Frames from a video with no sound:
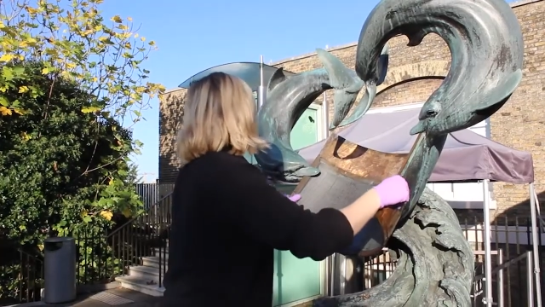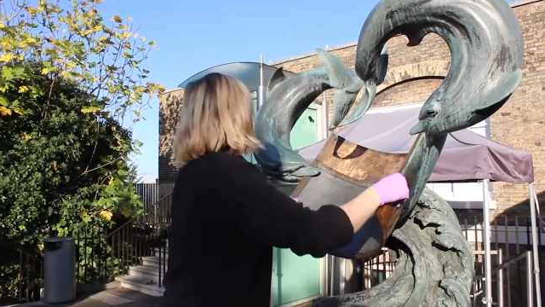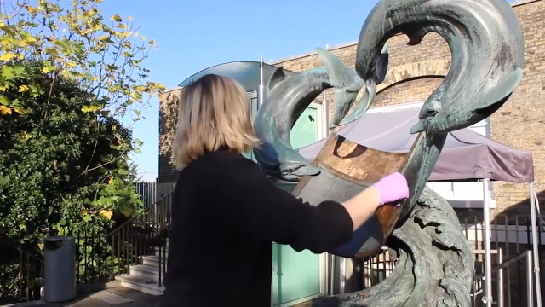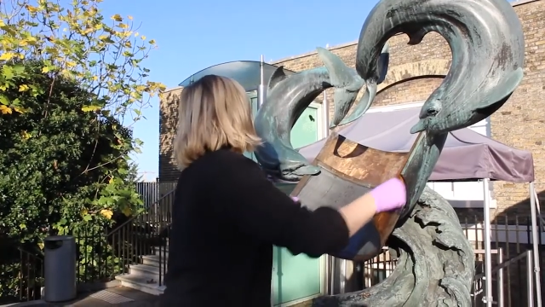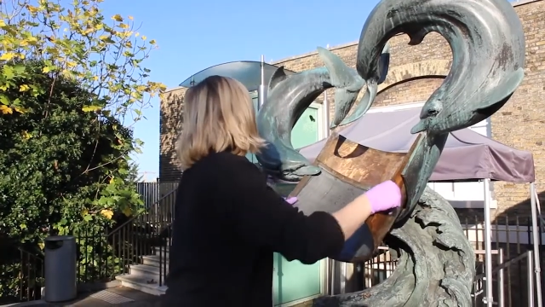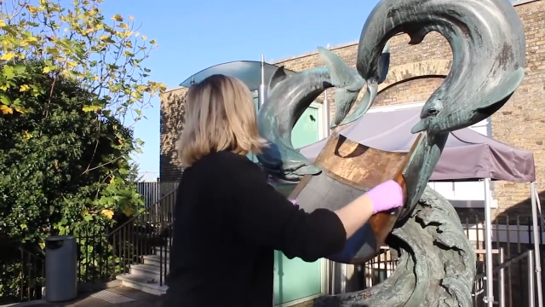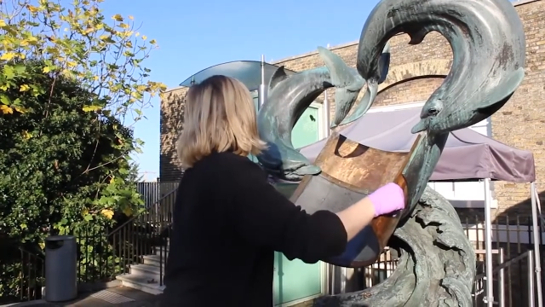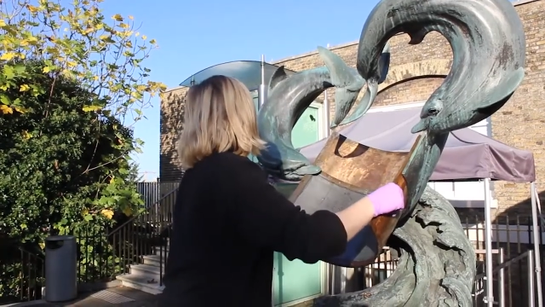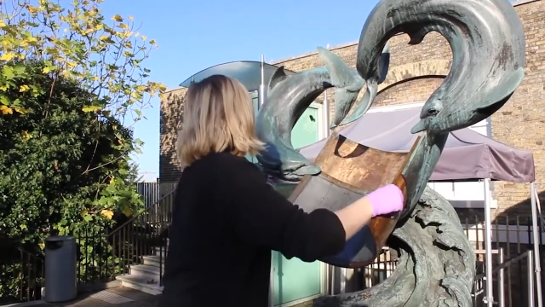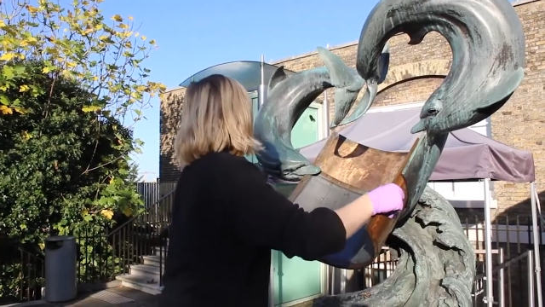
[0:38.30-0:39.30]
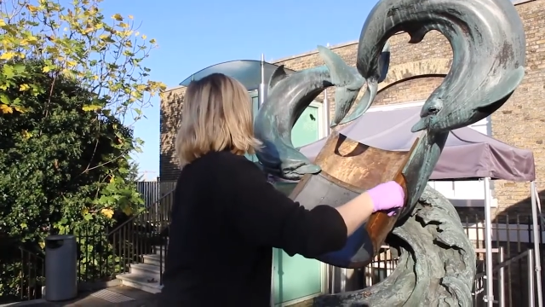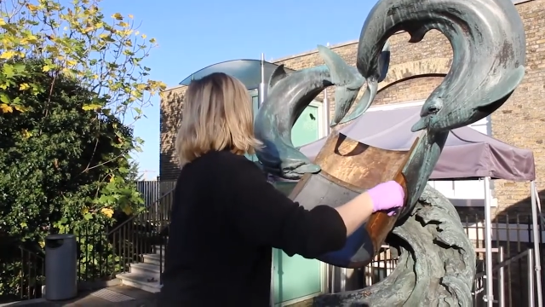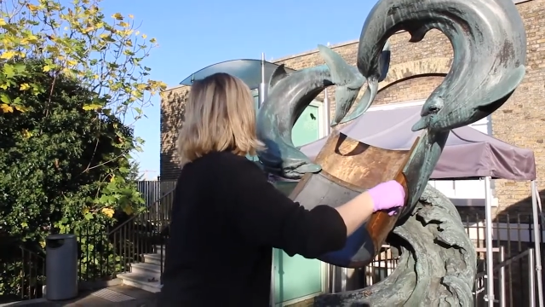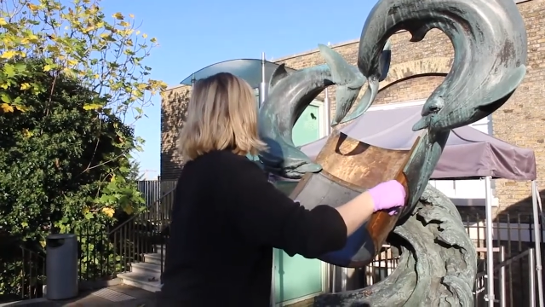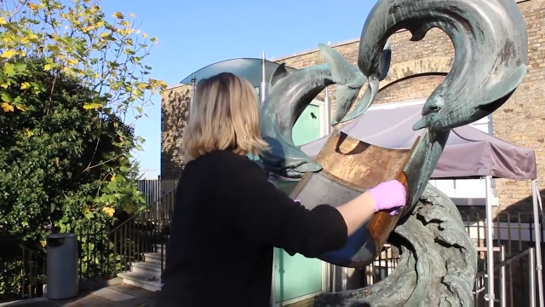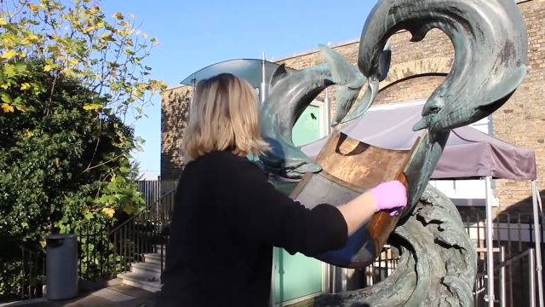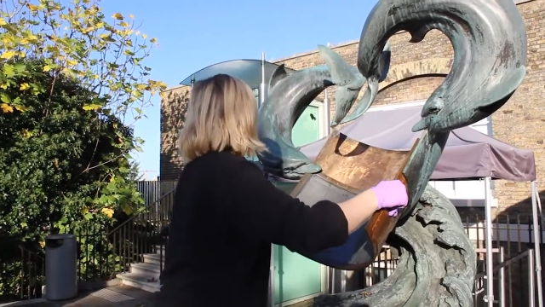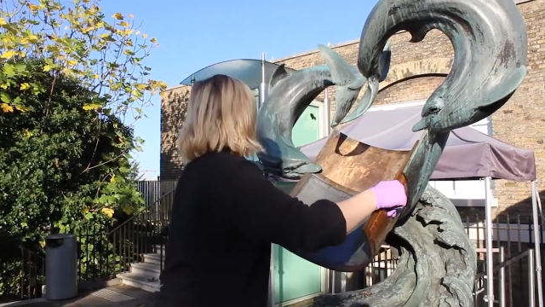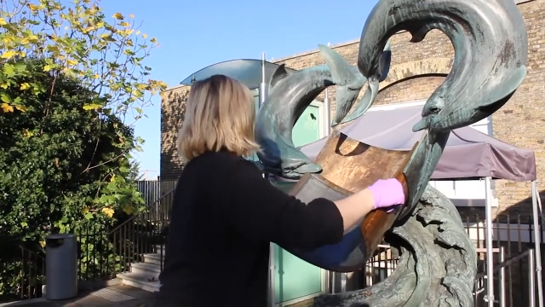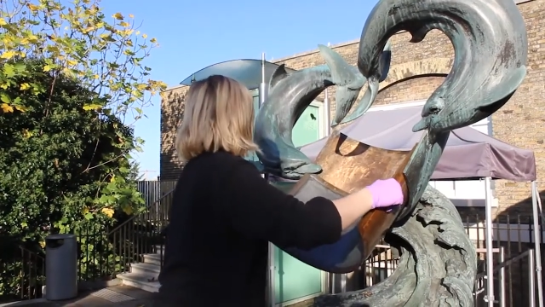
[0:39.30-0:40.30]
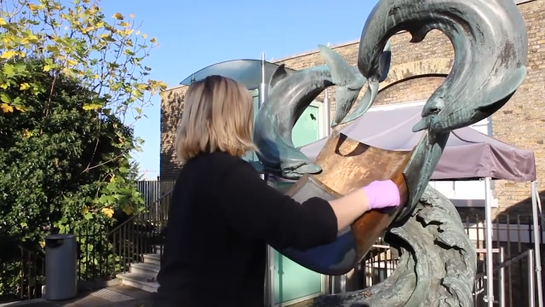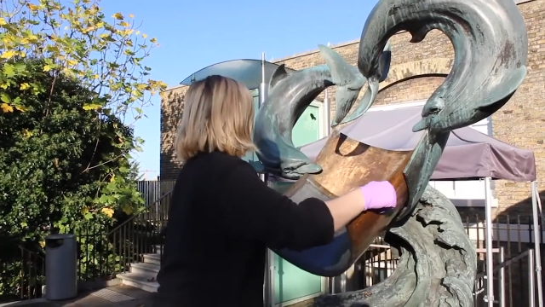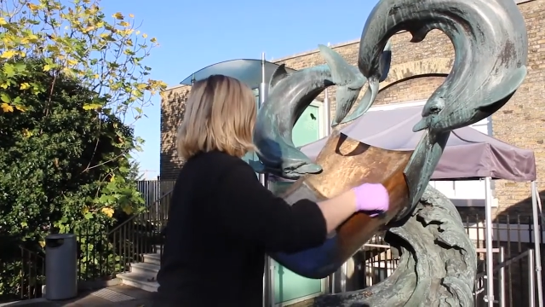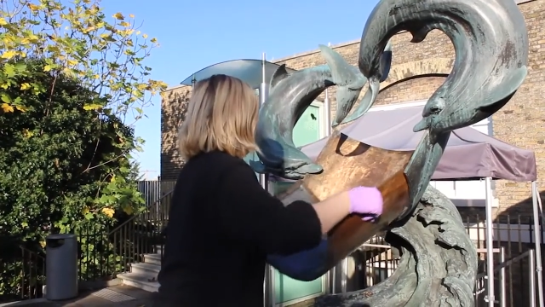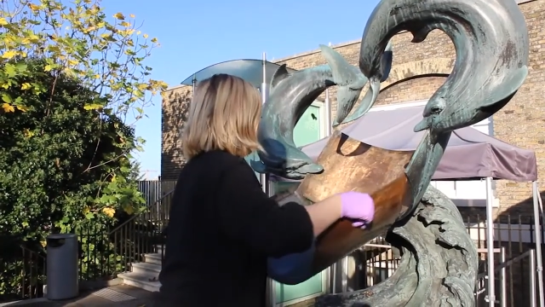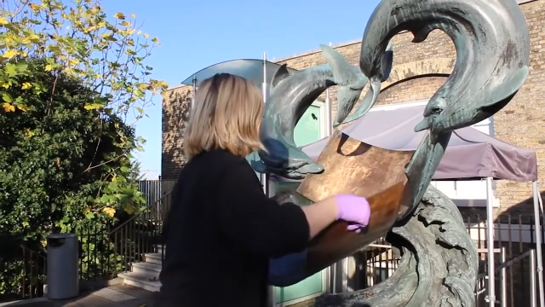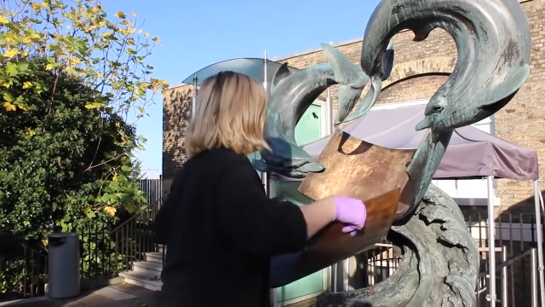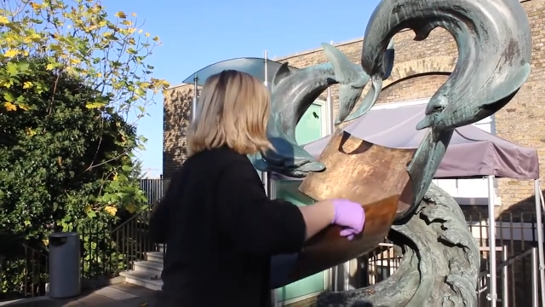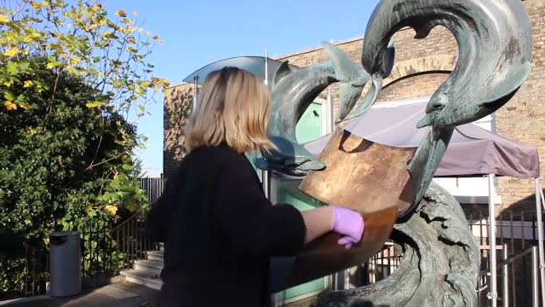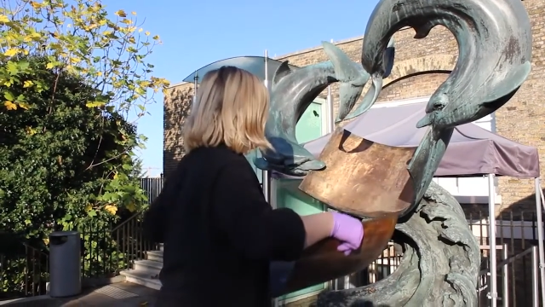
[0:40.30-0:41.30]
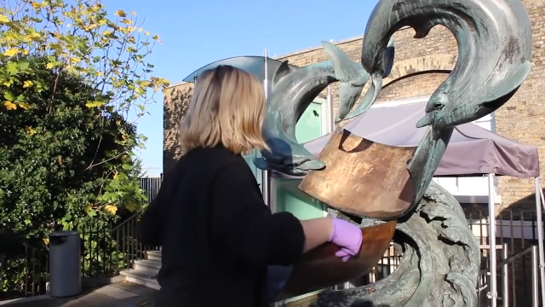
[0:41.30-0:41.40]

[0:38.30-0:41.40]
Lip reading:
(no speaker visible)